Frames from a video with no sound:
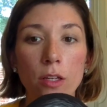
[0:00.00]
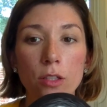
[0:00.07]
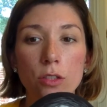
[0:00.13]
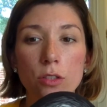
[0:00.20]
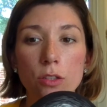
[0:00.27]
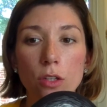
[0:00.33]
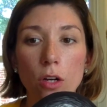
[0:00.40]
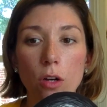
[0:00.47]

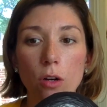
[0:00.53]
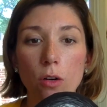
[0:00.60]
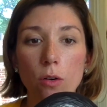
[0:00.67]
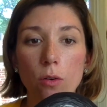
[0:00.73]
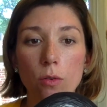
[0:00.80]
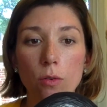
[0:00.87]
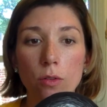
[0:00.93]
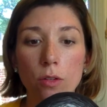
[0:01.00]

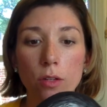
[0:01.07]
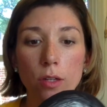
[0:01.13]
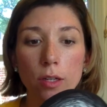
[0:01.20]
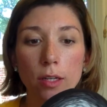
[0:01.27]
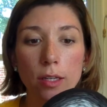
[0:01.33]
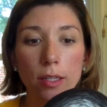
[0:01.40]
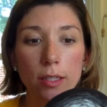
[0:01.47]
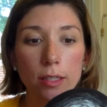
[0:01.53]
So
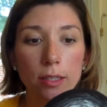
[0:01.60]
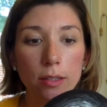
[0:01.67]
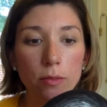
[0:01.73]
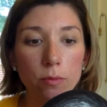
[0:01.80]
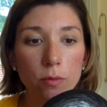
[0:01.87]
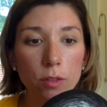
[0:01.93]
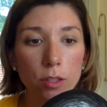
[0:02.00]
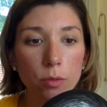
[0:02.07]

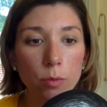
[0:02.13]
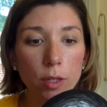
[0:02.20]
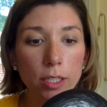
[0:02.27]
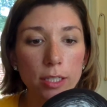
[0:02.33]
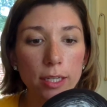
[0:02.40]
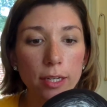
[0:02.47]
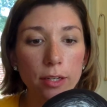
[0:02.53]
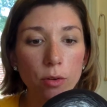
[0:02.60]
the one
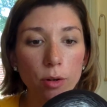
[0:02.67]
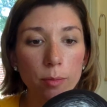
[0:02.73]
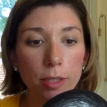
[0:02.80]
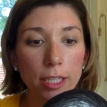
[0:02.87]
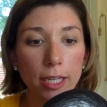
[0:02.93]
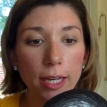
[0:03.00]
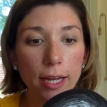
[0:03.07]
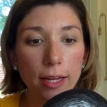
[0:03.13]
I
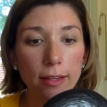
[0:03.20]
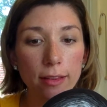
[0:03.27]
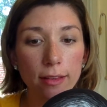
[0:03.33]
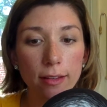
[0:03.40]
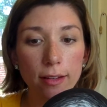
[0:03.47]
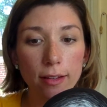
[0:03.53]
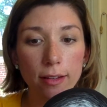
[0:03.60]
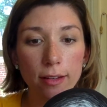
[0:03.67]
normally get,
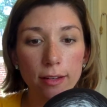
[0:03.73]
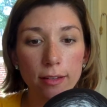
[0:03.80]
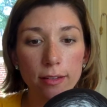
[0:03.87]
the